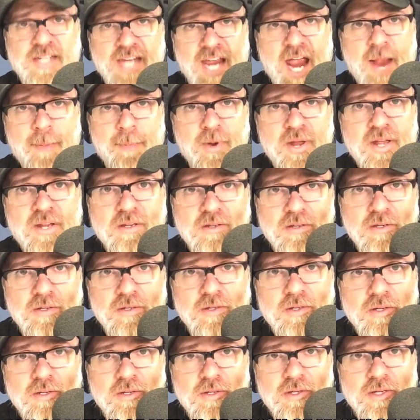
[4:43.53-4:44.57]
Kaepernick.
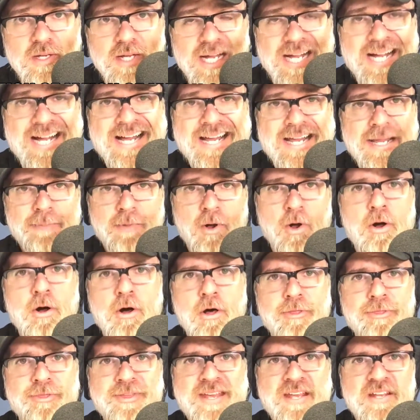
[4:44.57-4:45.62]
I am
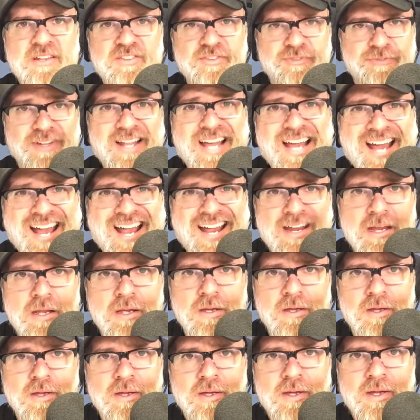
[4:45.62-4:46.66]
all things
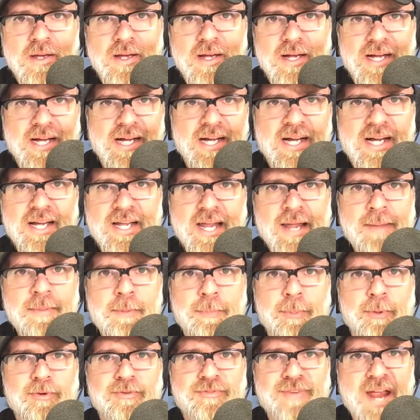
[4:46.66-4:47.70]
flag. I am the
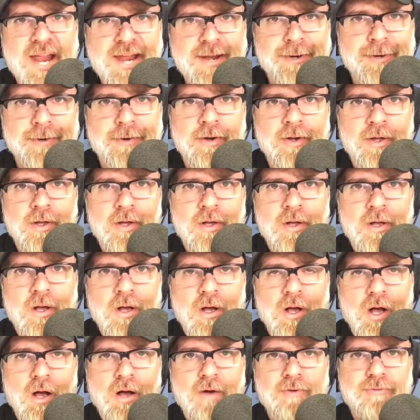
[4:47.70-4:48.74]
purveyor
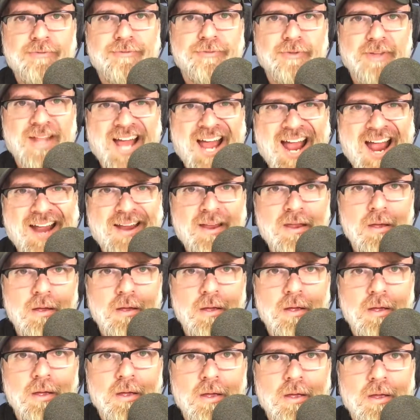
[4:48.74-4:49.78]
of flag
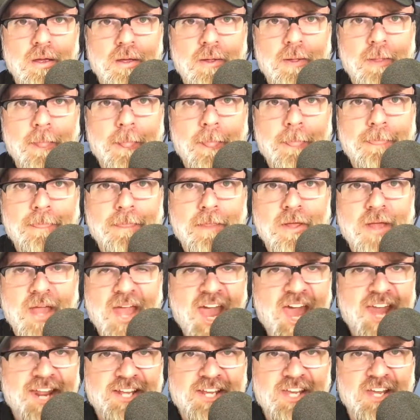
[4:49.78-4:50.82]

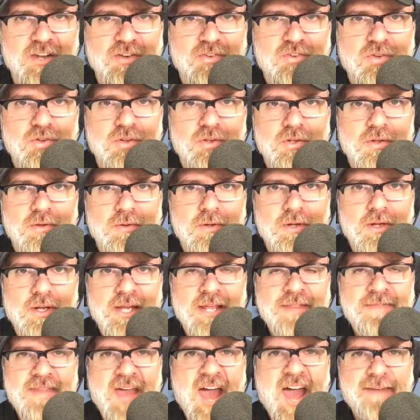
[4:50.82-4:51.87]
etiquette.
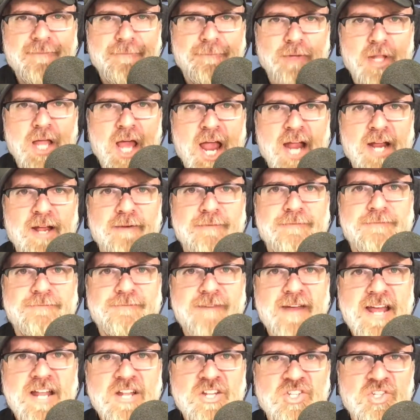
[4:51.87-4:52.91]
And that flag
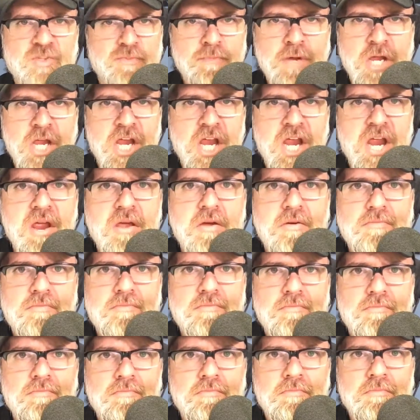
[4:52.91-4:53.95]
offends me
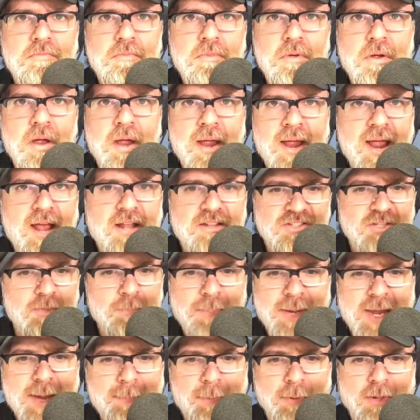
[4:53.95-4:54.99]
and some
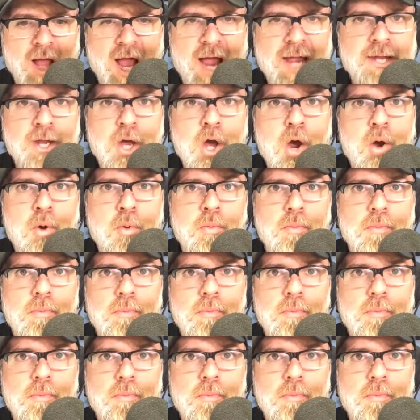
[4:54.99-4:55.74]
people I know.